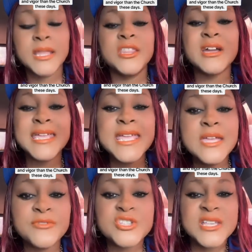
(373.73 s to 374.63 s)
They're
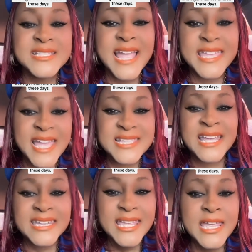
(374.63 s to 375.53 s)
evil. So it's like he has
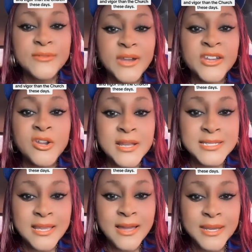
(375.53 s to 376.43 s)
an evil
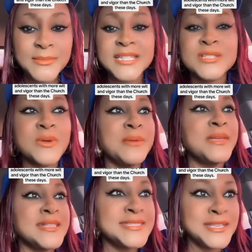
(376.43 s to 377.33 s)
anointing on him. That is why he
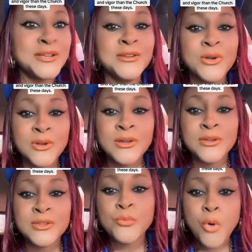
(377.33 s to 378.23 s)
can still
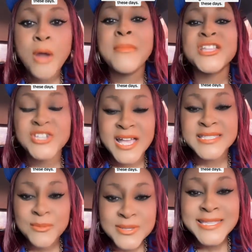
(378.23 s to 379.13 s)
work magic, as
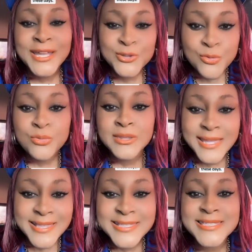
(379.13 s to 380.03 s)
them would say, and do
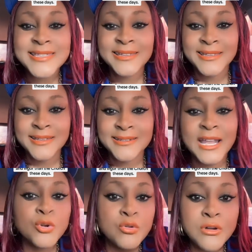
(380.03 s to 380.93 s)
things
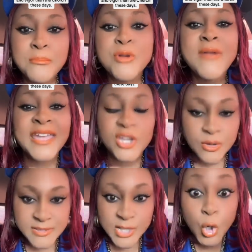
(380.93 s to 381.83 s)
that look
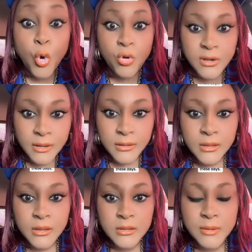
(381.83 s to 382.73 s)
miraculous. Look,
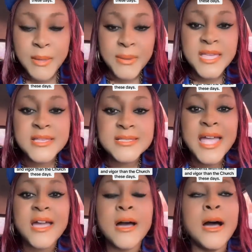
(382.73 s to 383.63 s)
you remember, he's
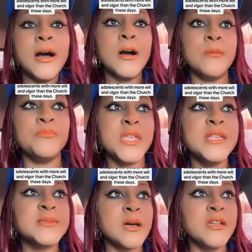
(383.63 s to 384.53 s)
like a
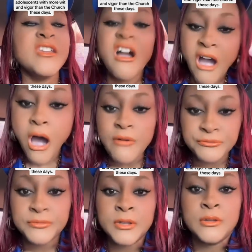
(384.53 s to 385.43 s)

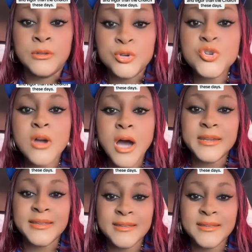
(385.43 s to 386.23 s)
knockoff to God.